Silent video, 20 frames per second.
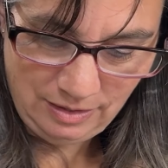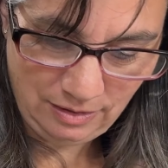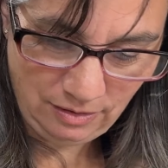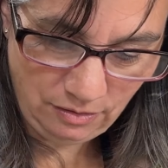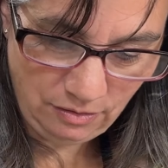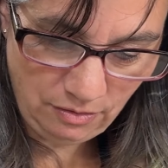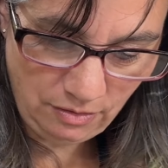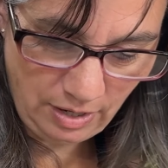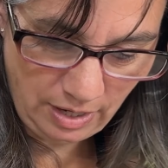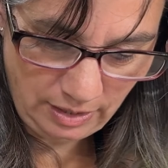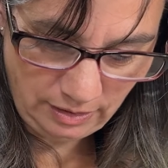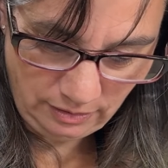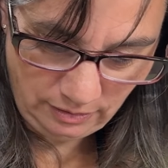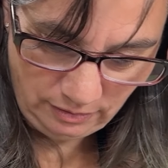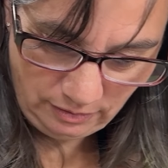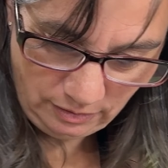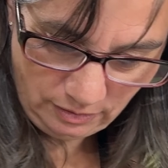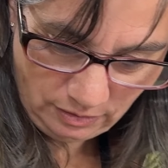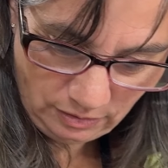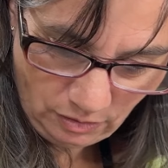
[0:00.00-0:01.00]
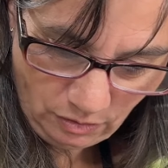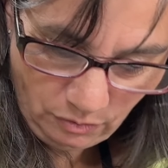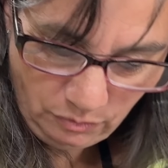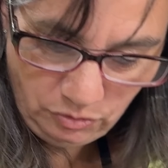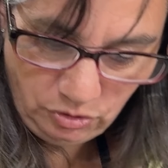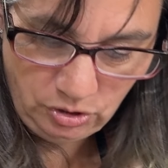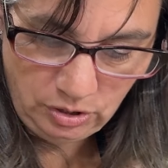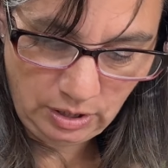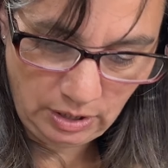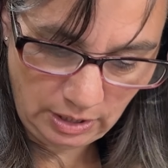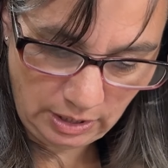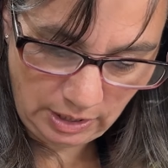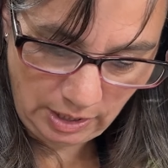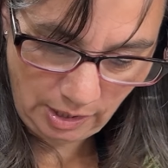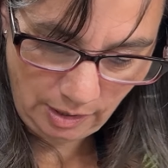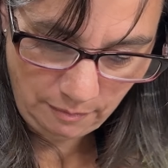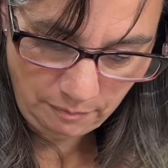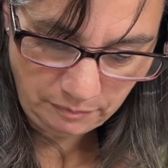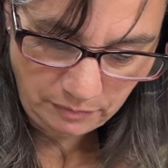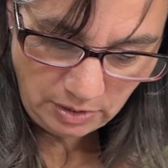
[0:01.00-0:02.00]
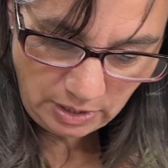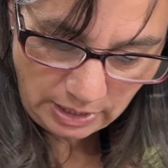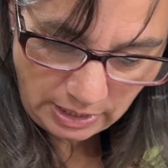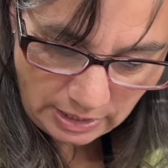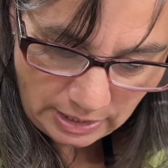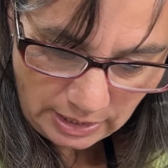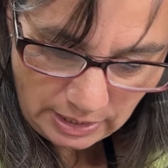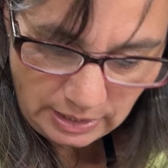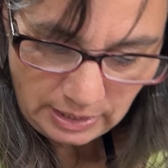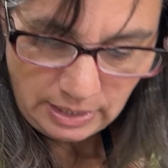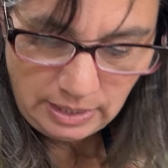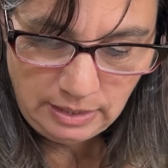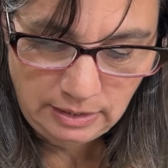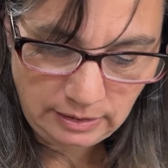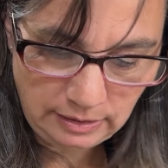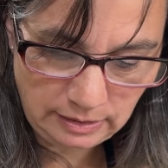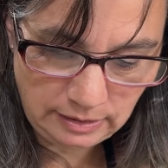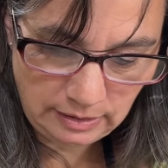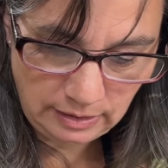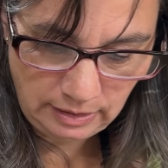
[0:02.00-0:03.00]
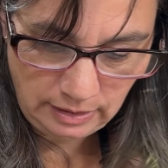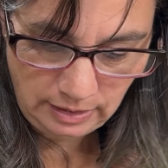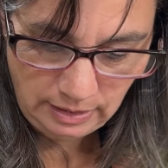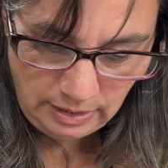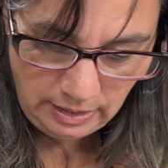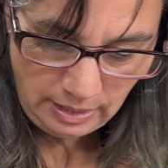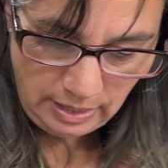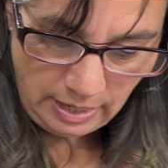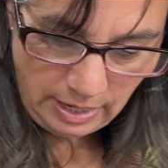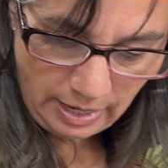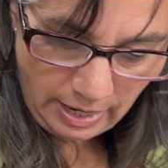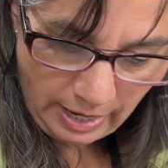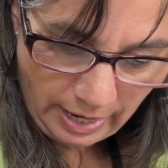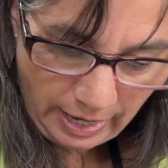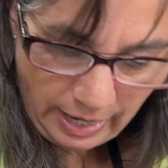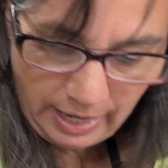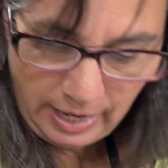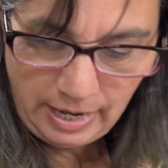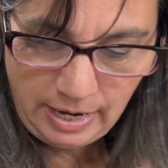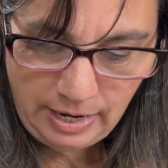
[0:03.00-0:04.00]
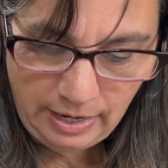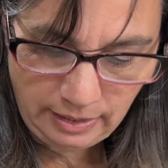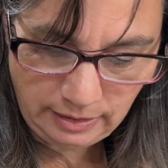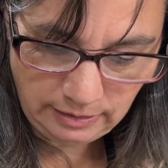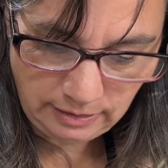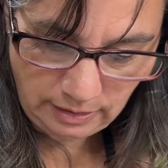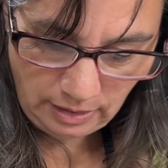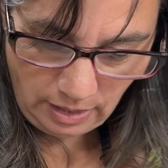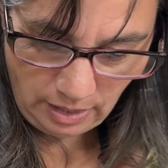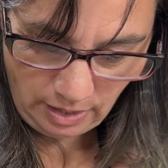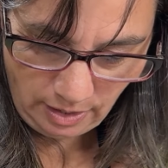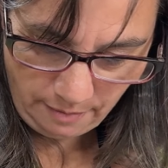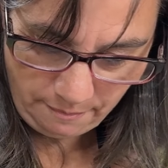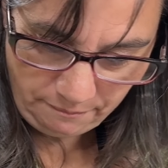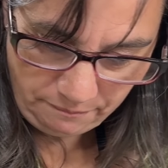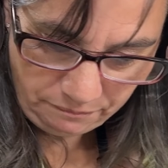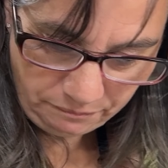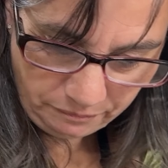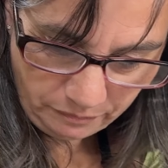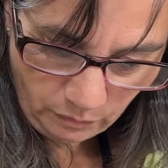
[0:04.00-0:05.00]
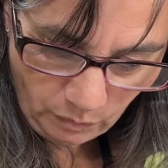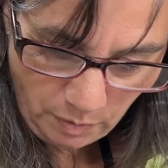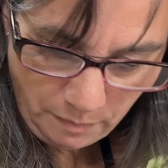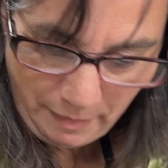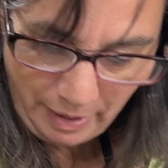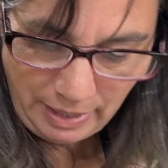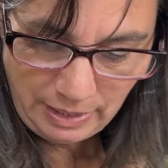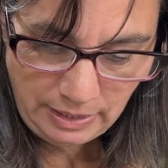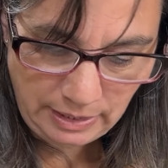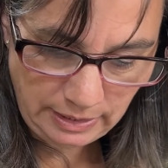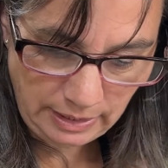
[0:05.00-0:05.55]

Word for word: All right, so we're just gonna keep kneading this and um, we may need